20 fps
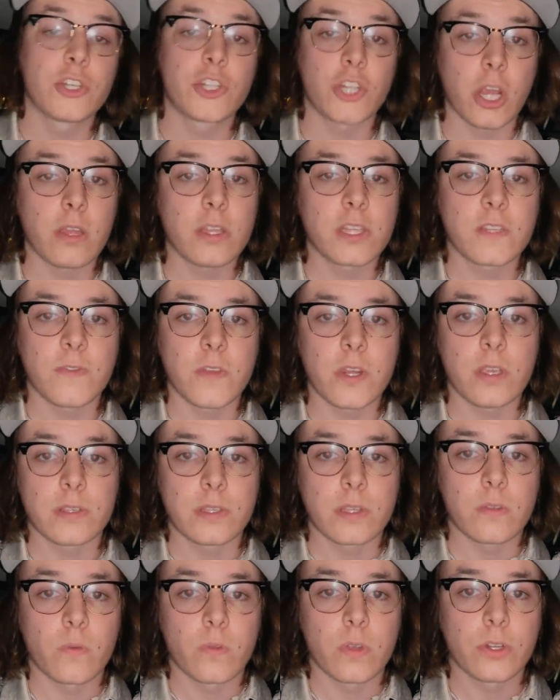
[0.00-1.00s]
Share this video
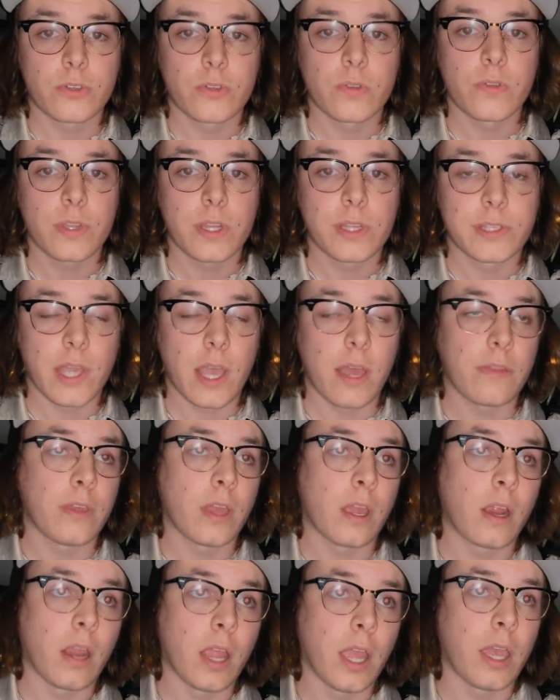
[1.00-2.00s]
so the real truth gets out
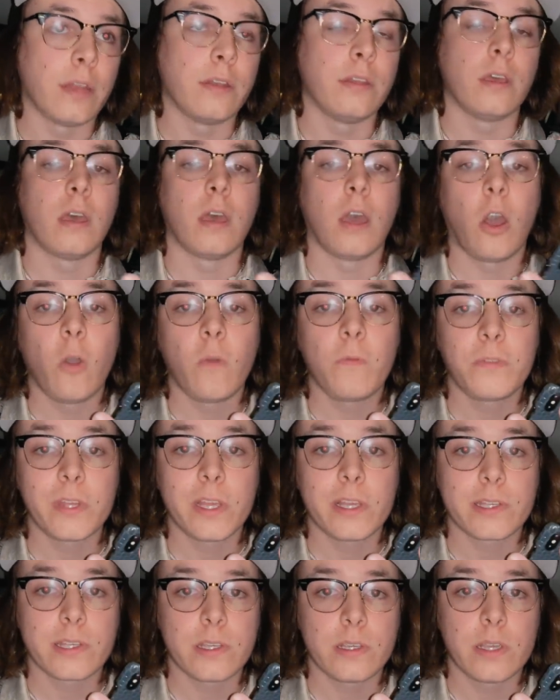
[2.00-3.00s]
there, and hopefully
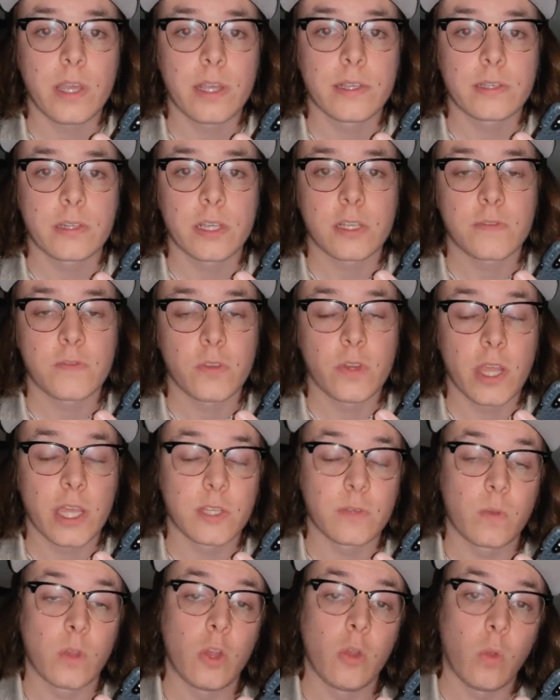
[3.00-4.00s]
I'll see you guys in the next few
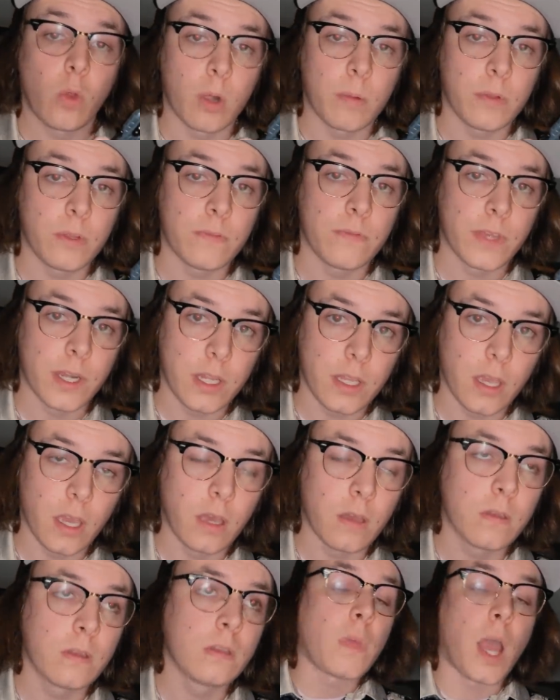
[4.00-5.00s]
days with a normal
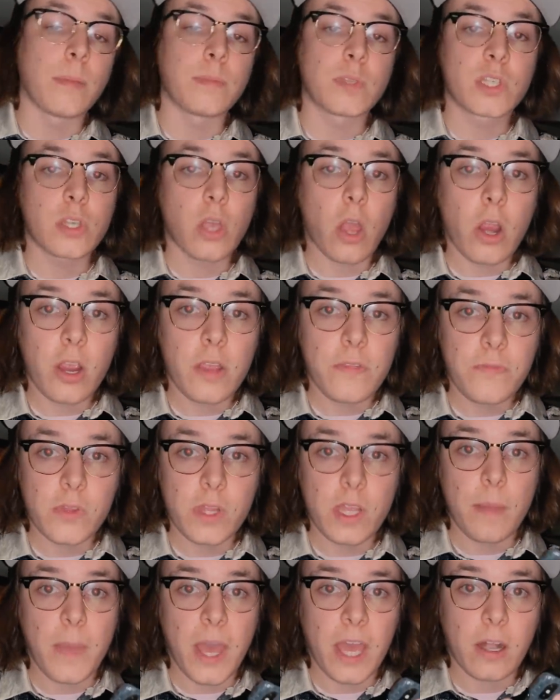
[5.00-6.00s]
video. I'm sorry for
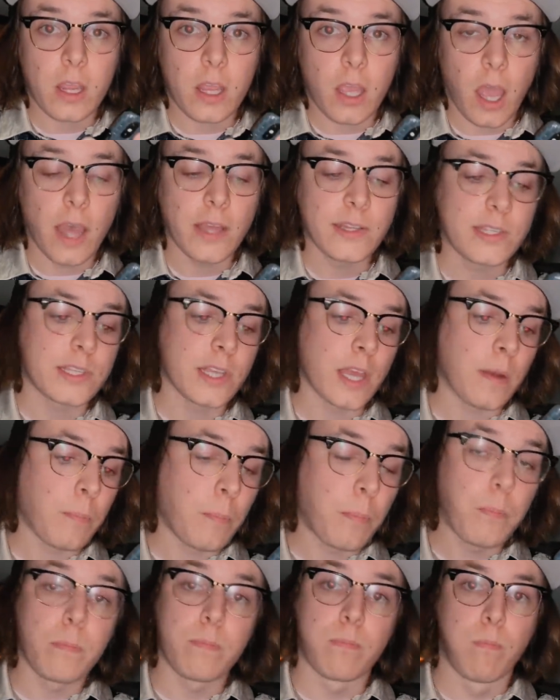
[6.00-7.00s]
the amount of cuts and
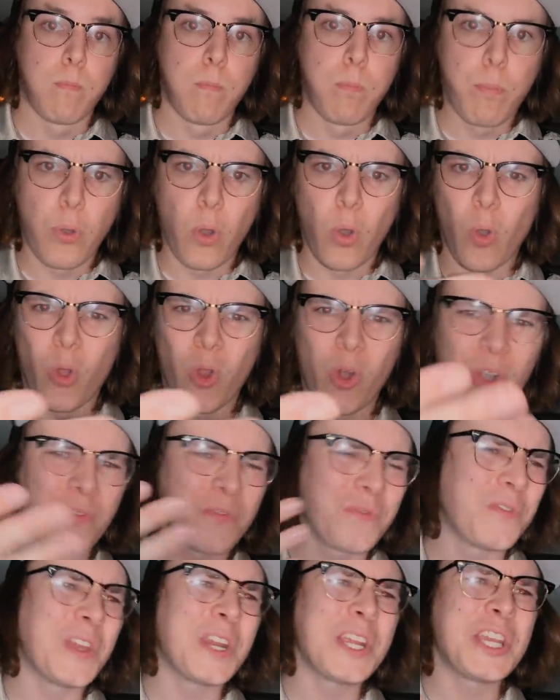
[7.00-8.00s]
poor
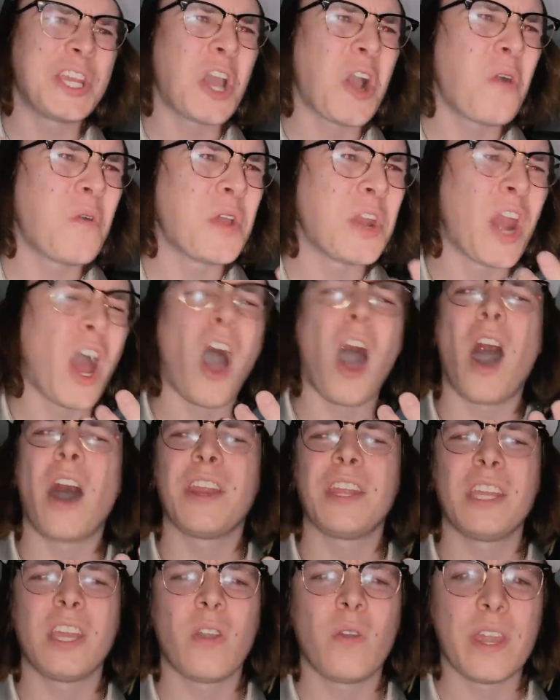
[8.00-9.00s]
video and
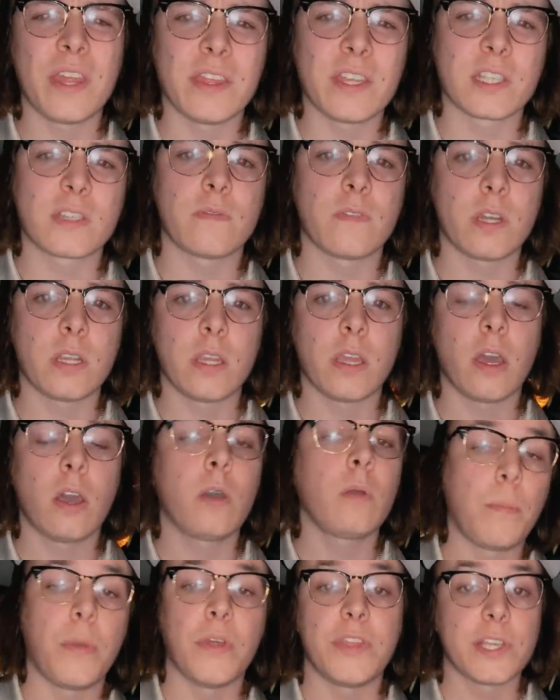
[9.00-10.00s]
audio in this
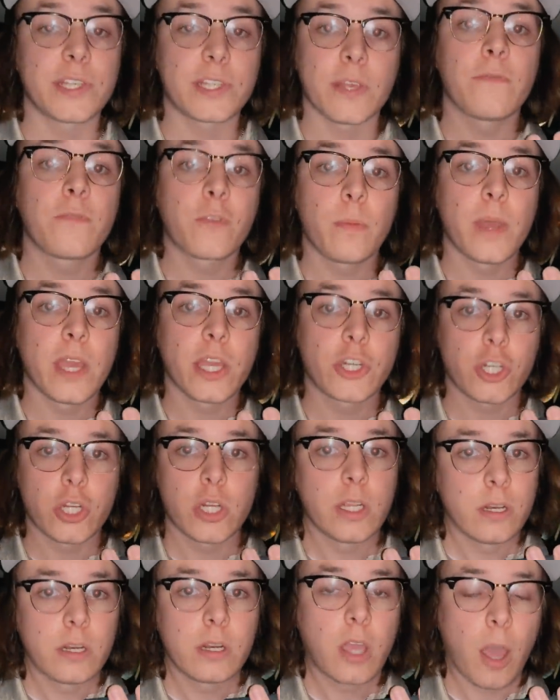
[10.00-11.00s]
video, but this information
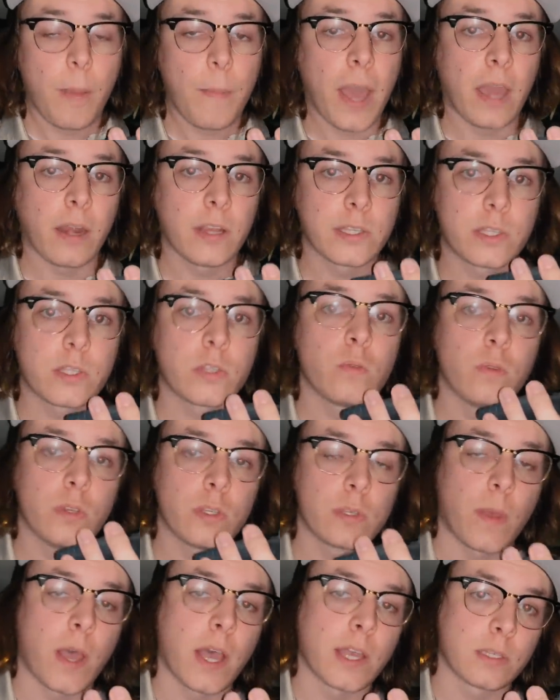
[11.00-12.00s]
needed to come out as soon
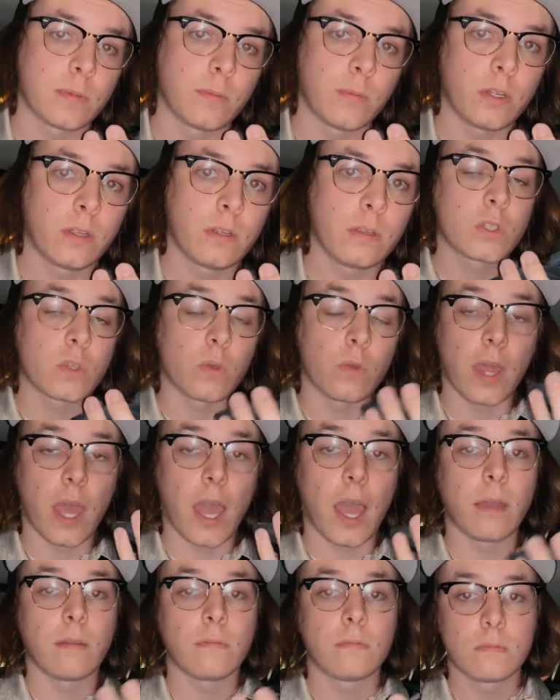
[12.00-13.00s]
as possible. So with
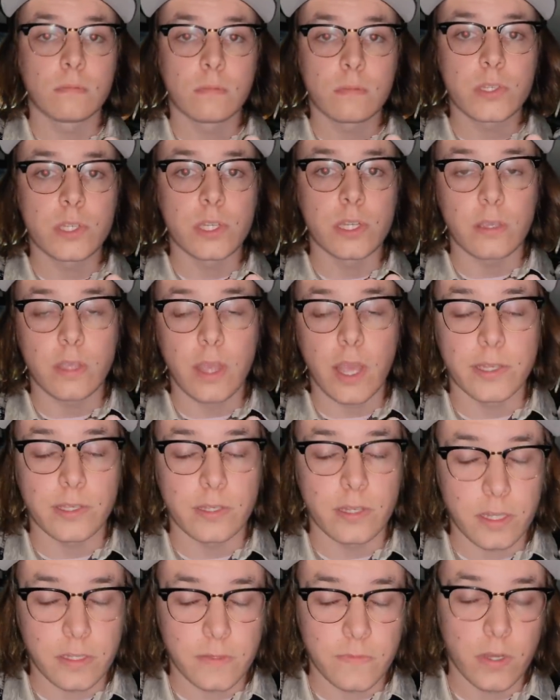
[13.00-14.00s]
that, see you guys
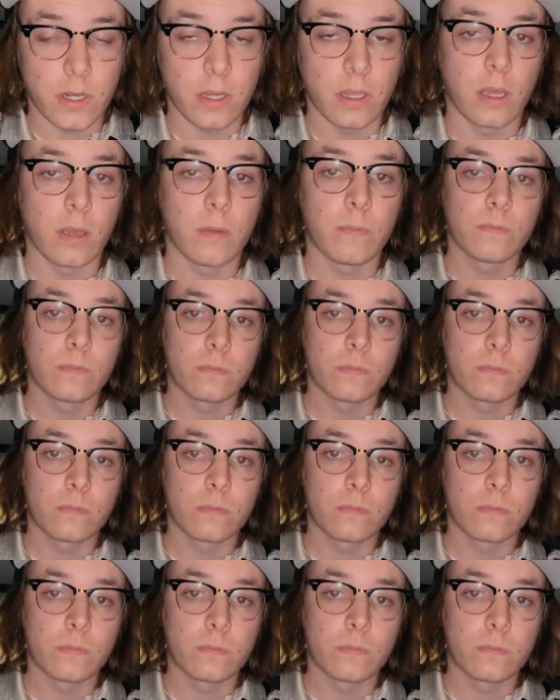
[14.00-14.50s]
in the next video.